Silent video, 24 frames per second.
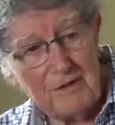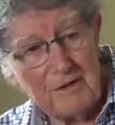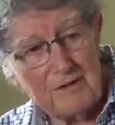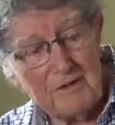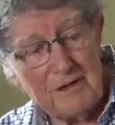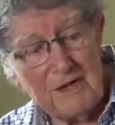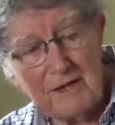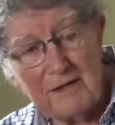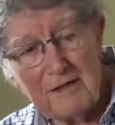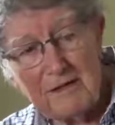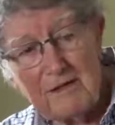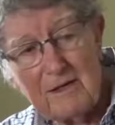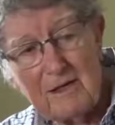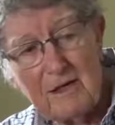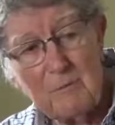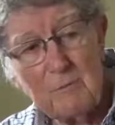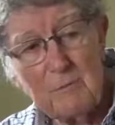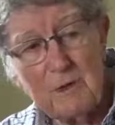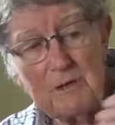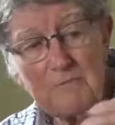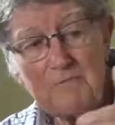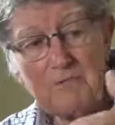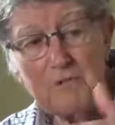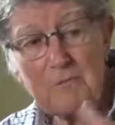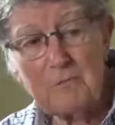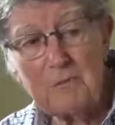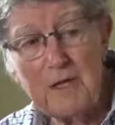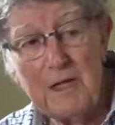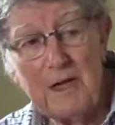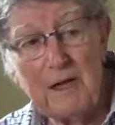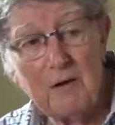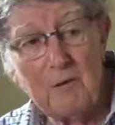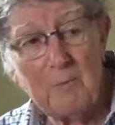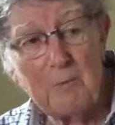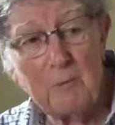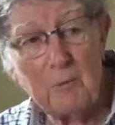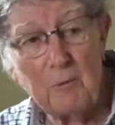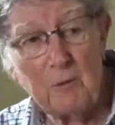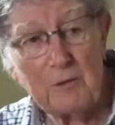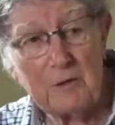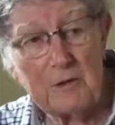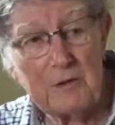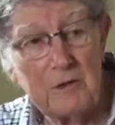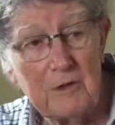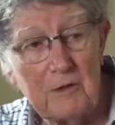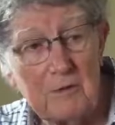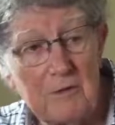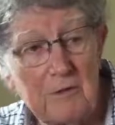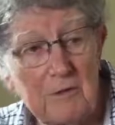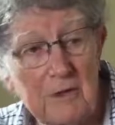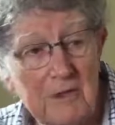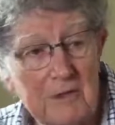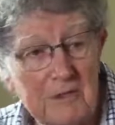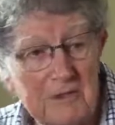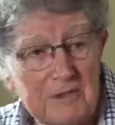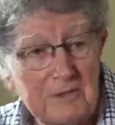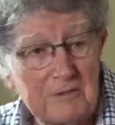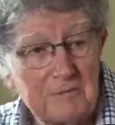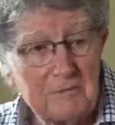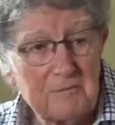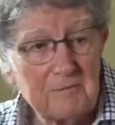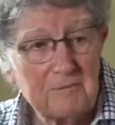they can come in from the airport and do this.